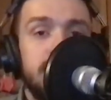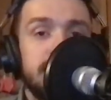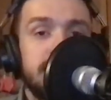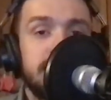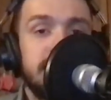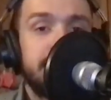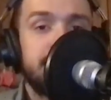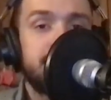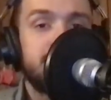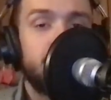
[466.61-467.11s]

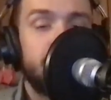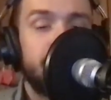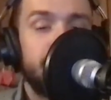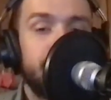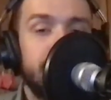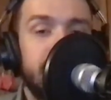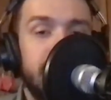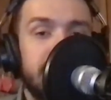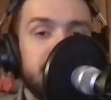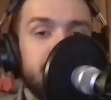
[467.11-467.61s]
Team
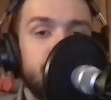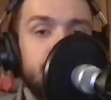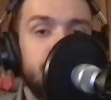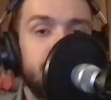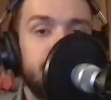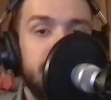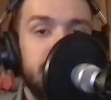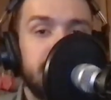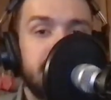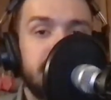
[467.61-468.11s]

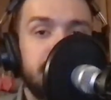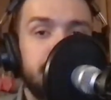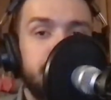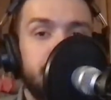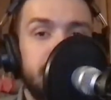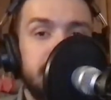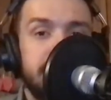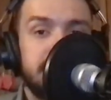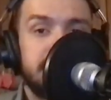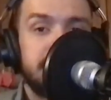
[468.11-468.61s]
23X1 Racing
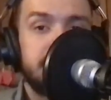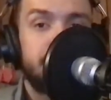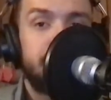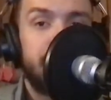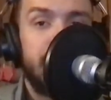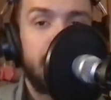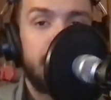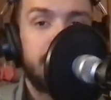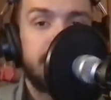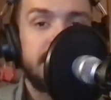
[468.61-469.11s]
brings in to
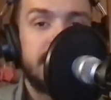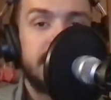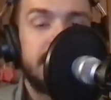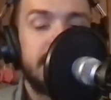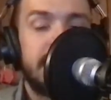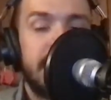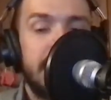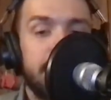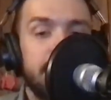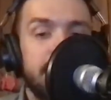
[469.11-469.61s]
pair with
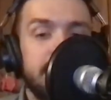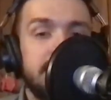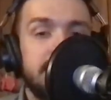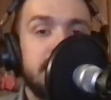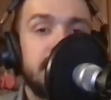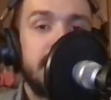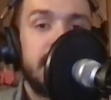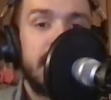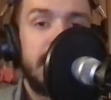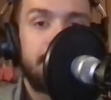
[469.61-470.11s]
Denny Hamlin
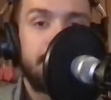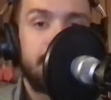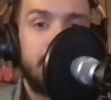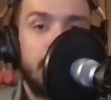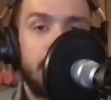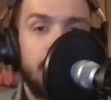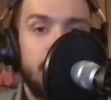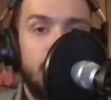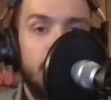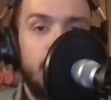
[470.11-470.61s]
and
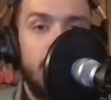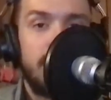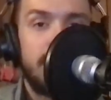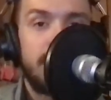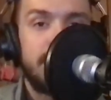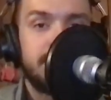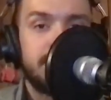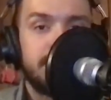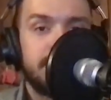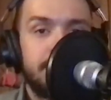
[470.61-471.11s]
Bubba
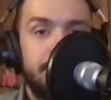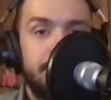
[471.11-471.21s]
Wallace.